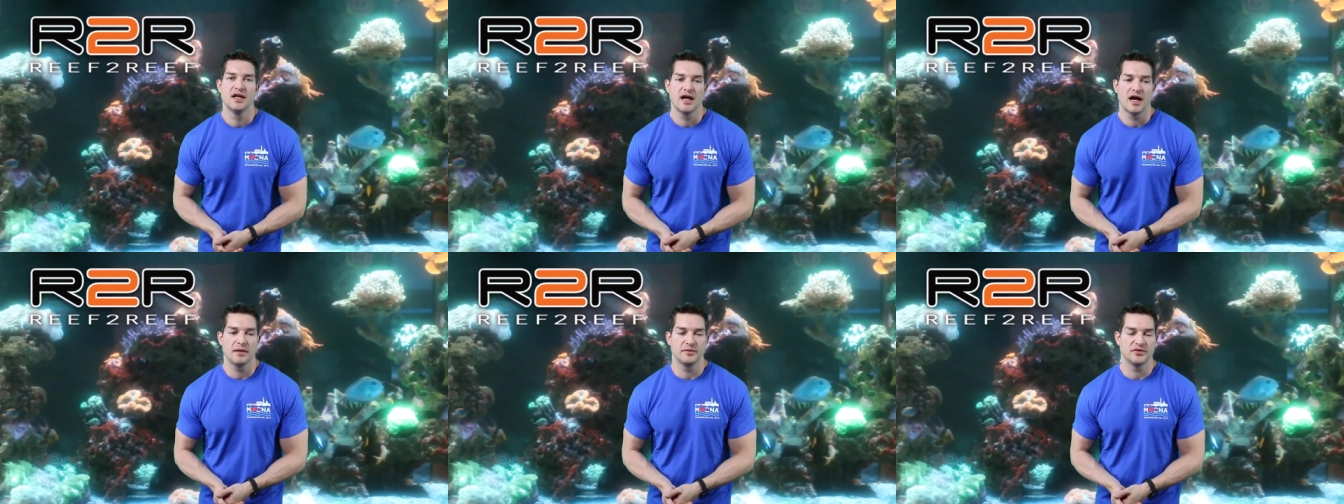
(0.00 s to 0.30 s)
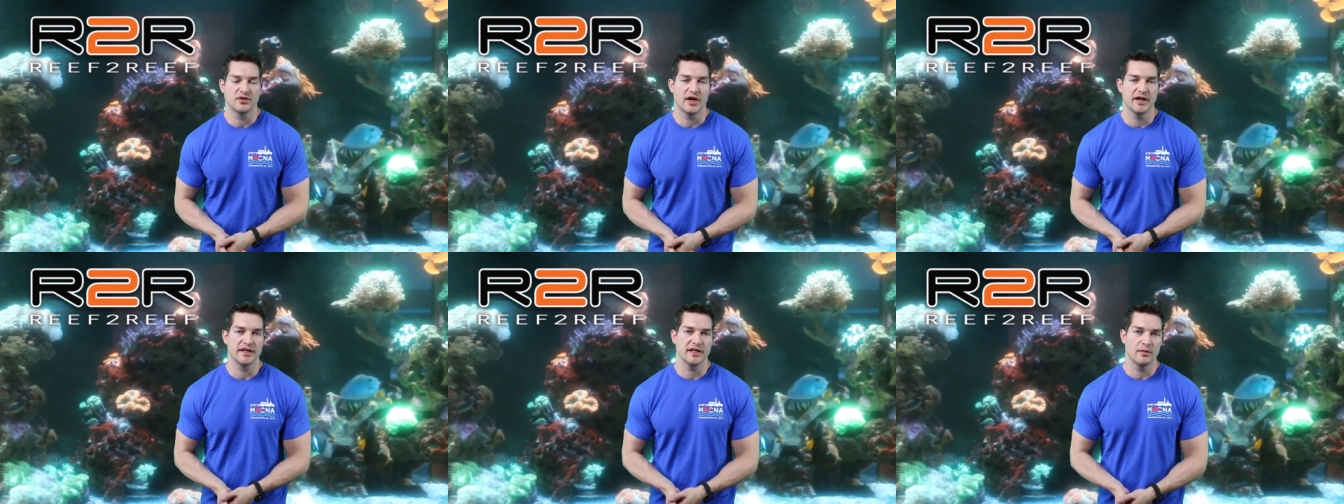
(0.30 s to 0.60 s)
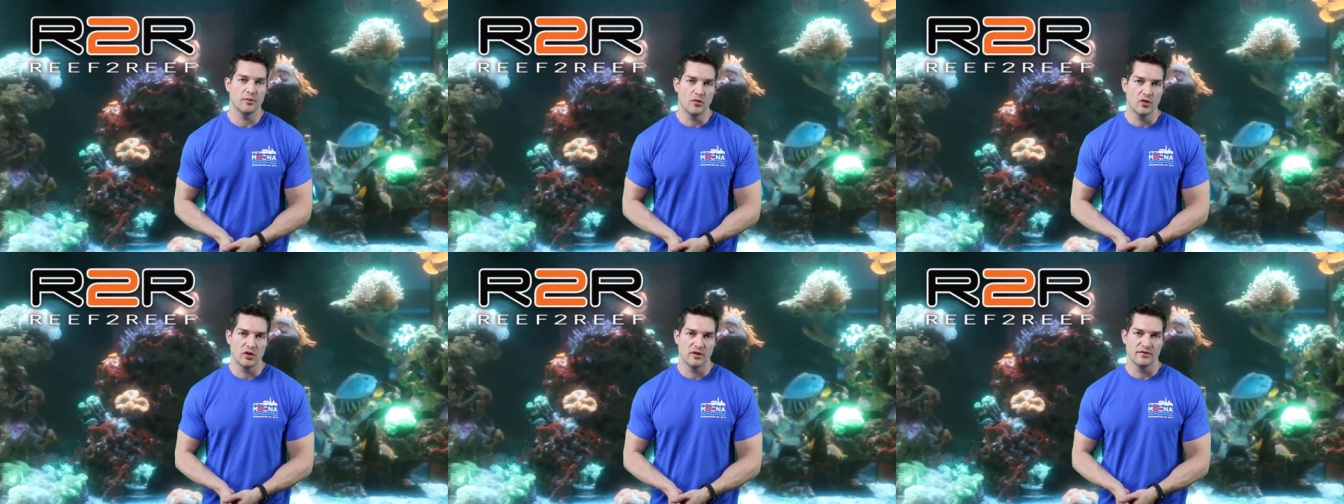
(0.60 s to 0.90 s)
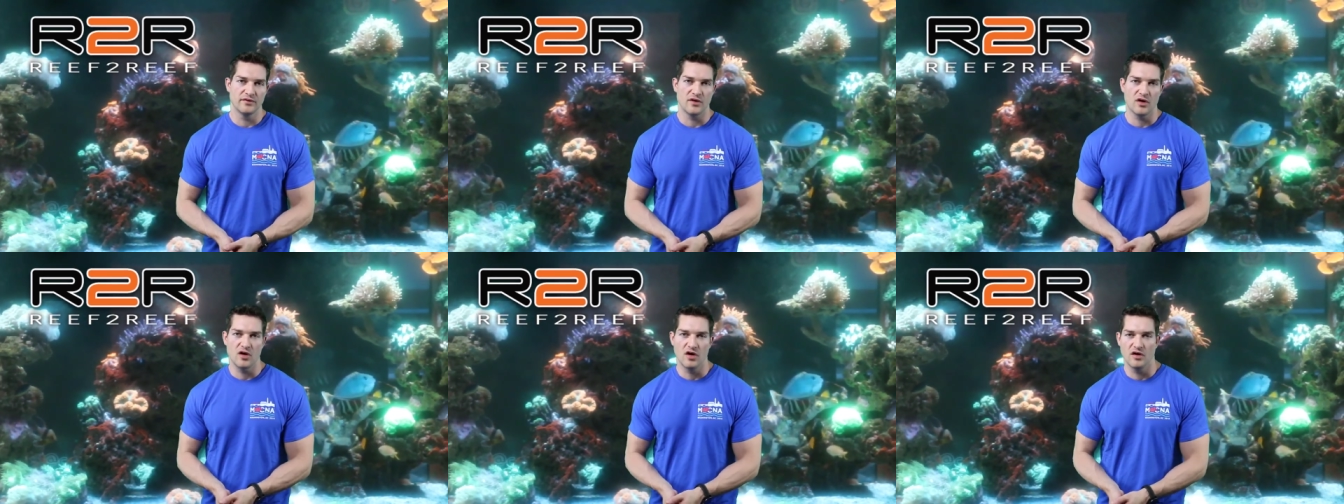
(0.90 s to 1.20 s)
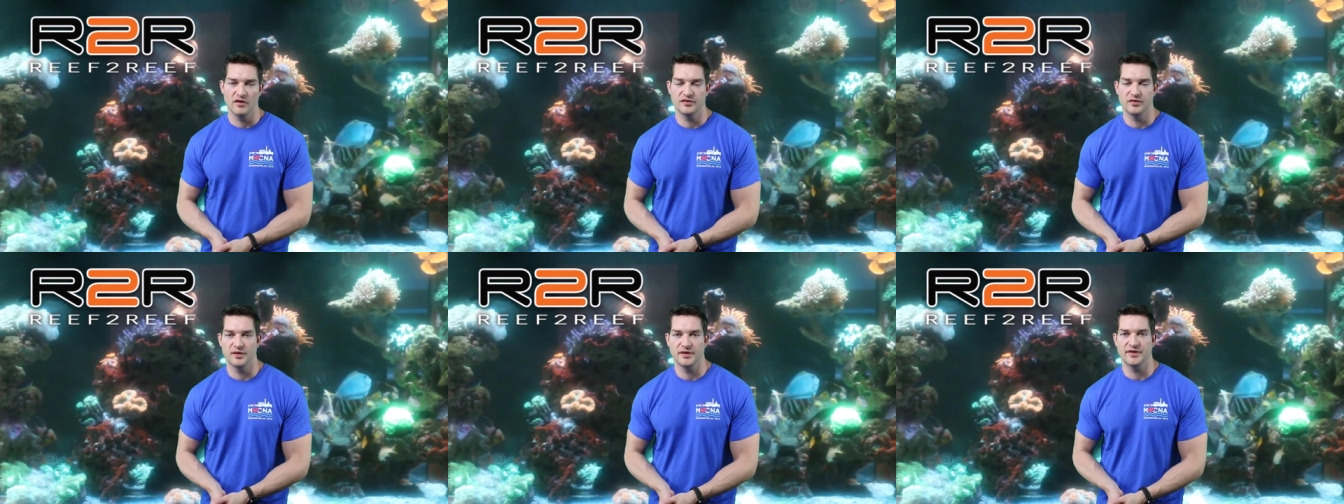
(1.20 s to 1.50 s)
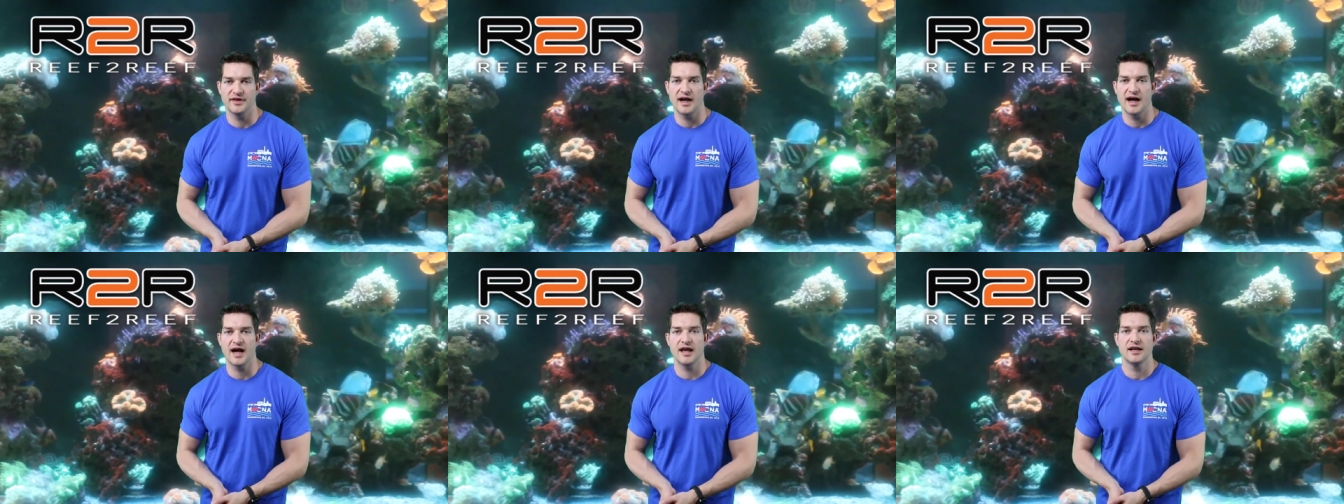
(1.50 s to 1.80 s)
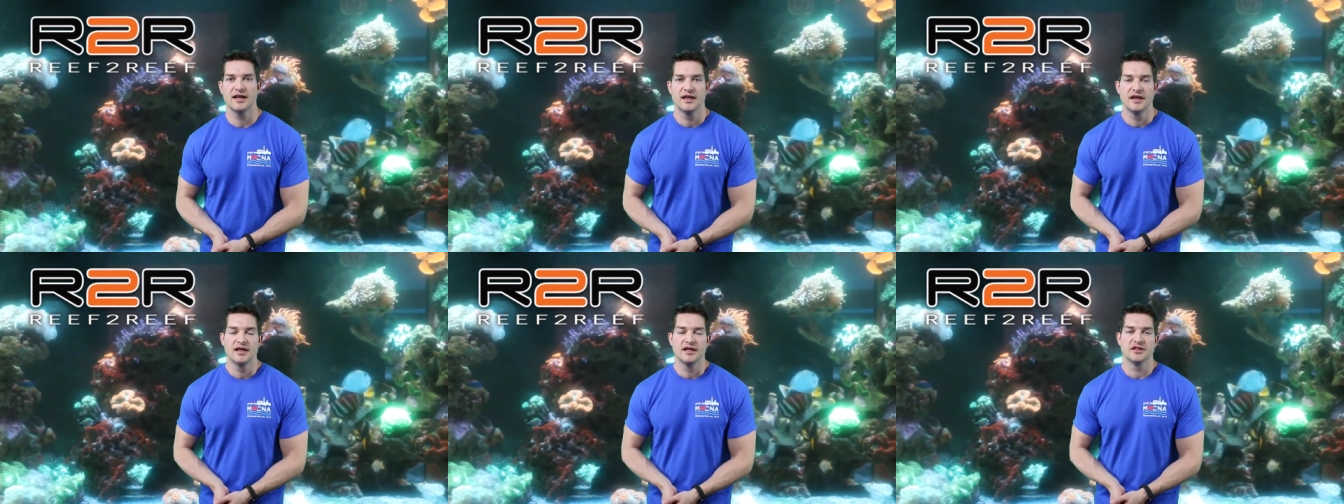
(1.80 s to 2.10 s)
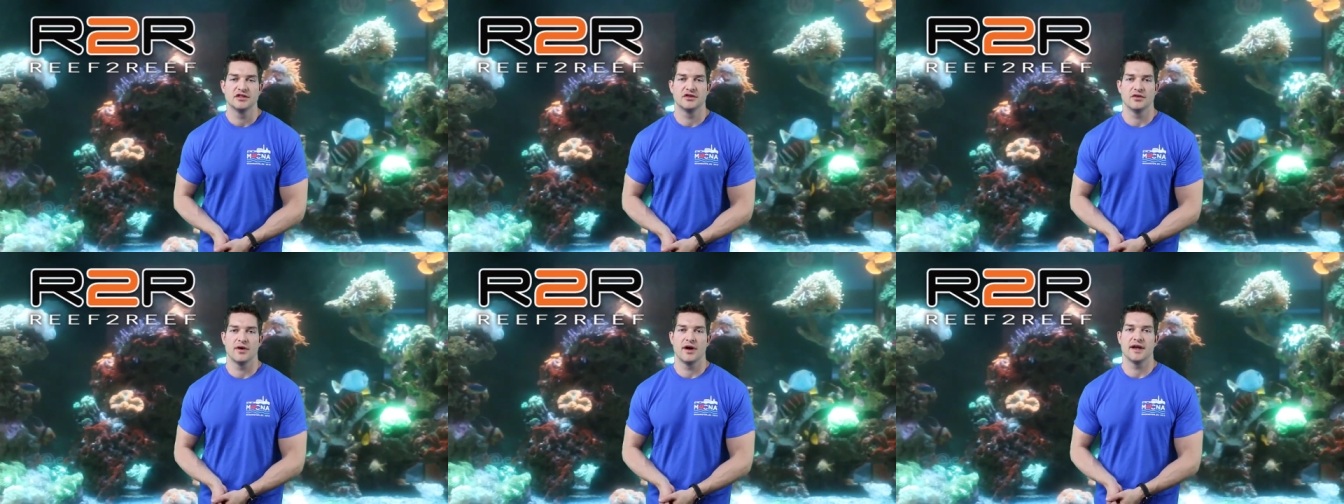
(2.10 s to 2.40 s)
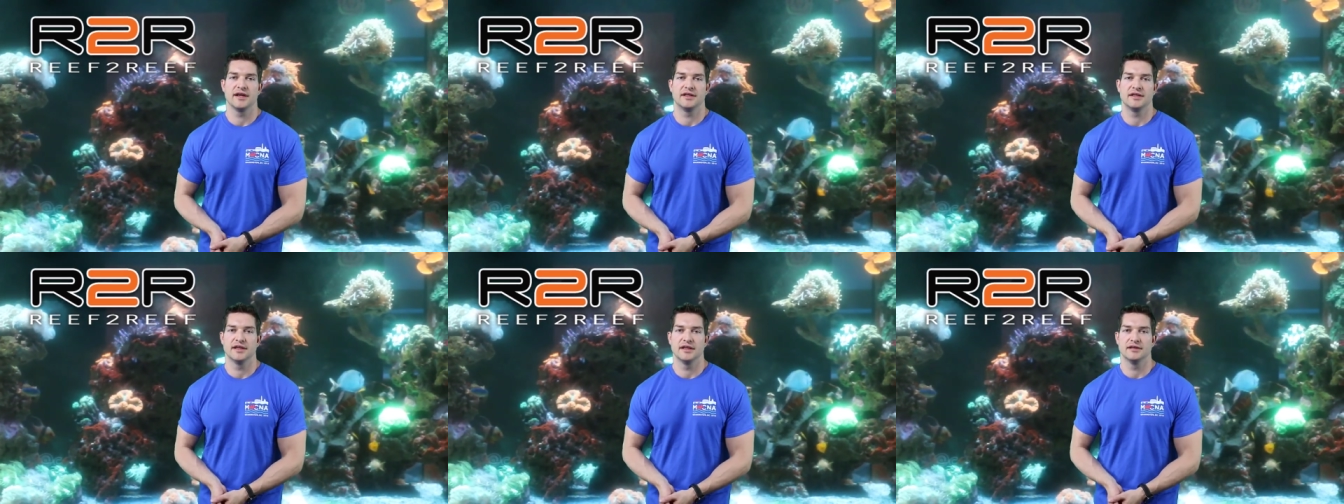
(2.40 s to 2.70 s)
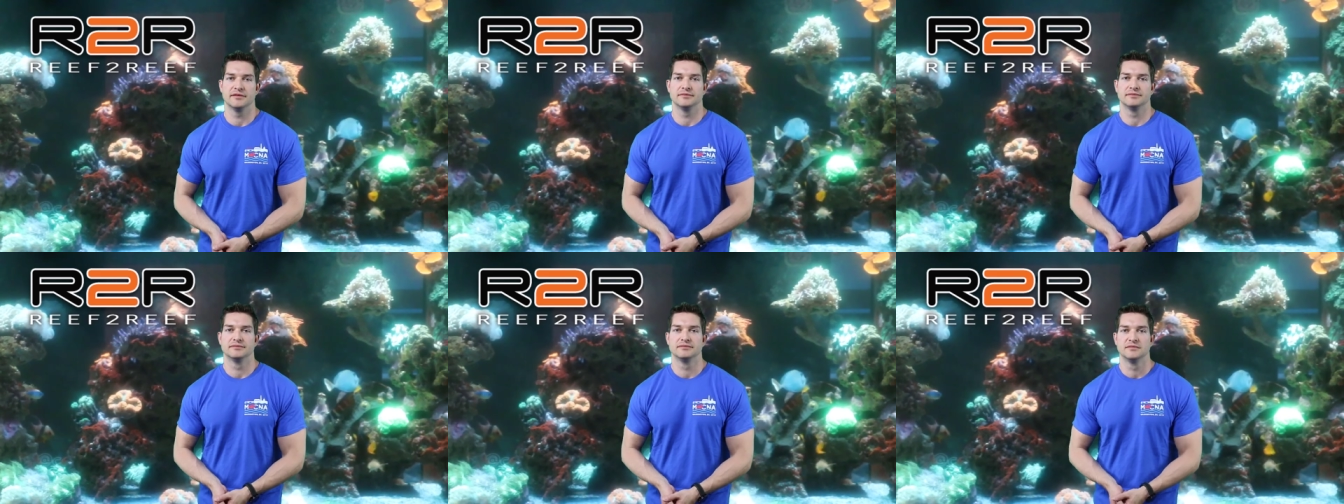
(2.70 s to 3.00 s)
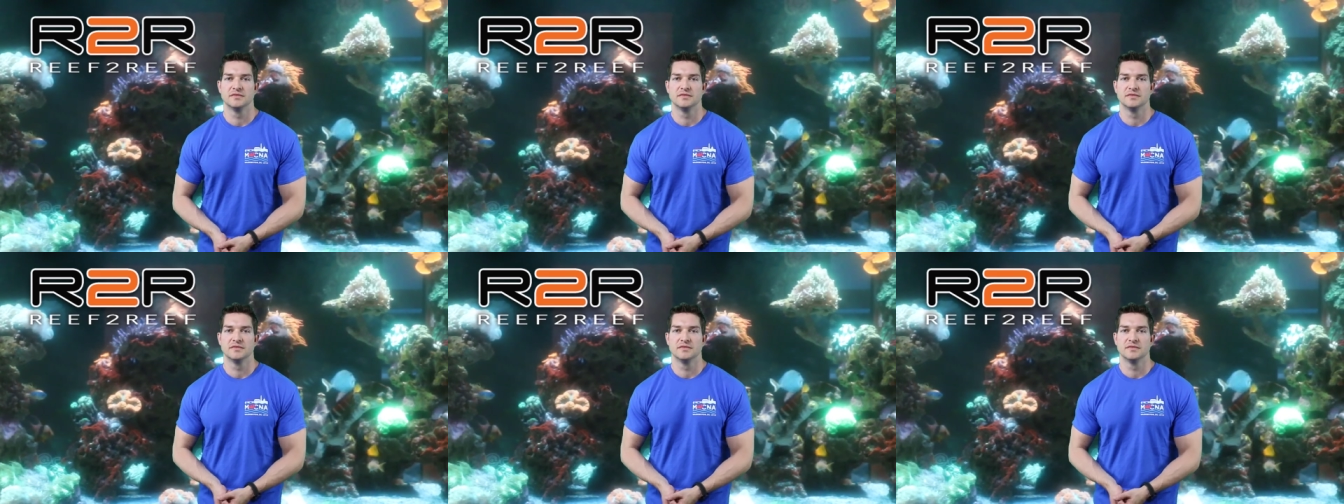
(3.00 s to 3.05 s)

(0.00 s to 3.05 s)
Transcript: I'm trying to get more involved with that so I can